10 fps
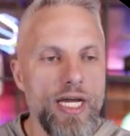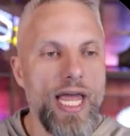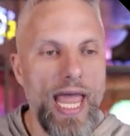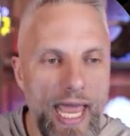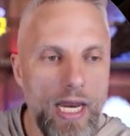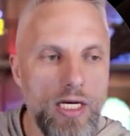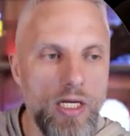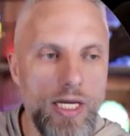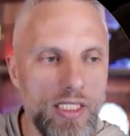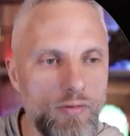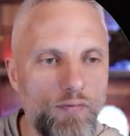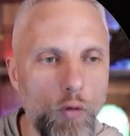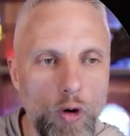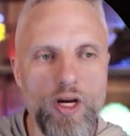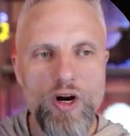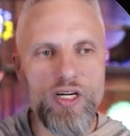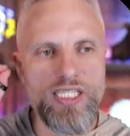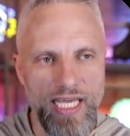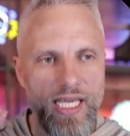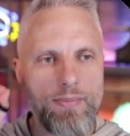And it's for your
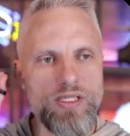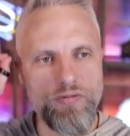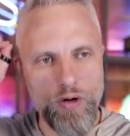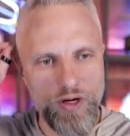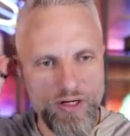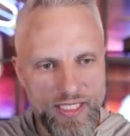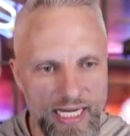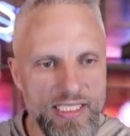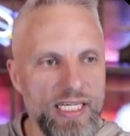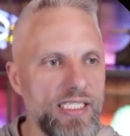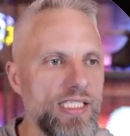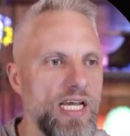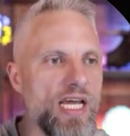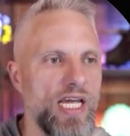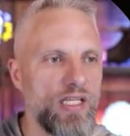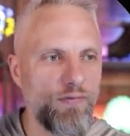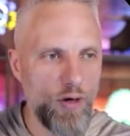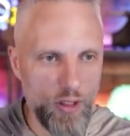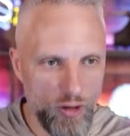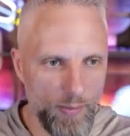team, it's for your dentists, it's for
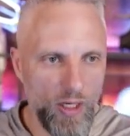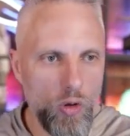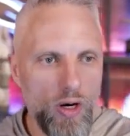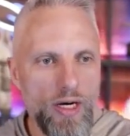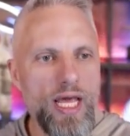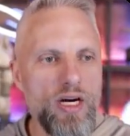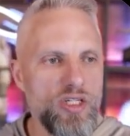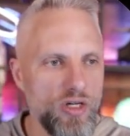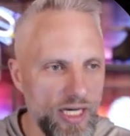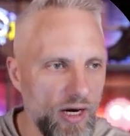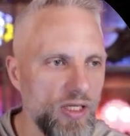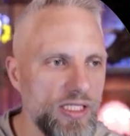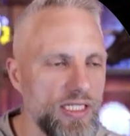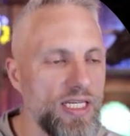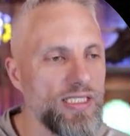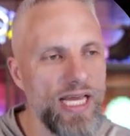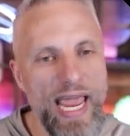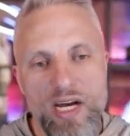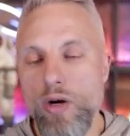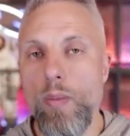your treatment coordinators, your dental assistants,
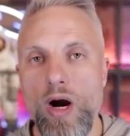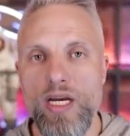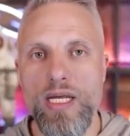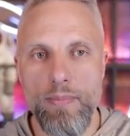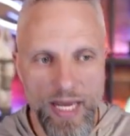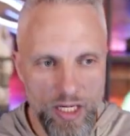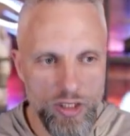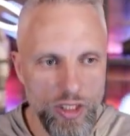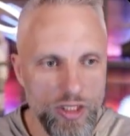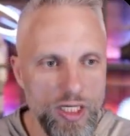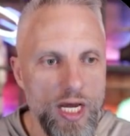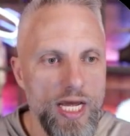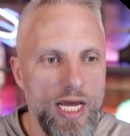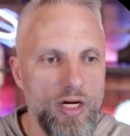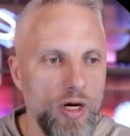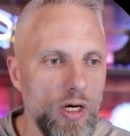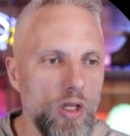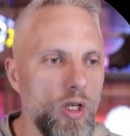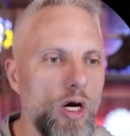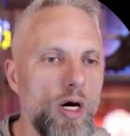and your marketing managers. And you're going to
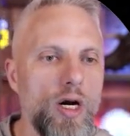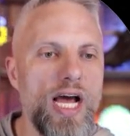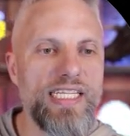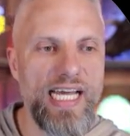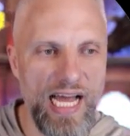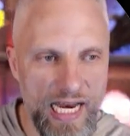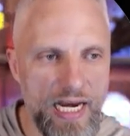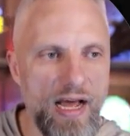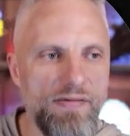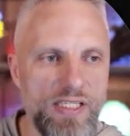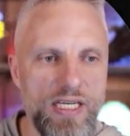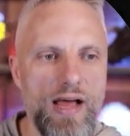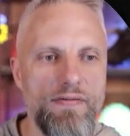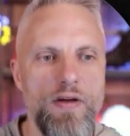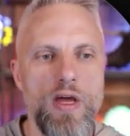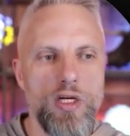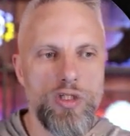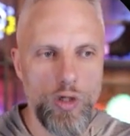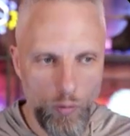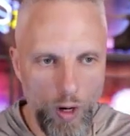learn a ton of stuff
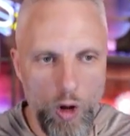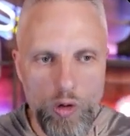to grow.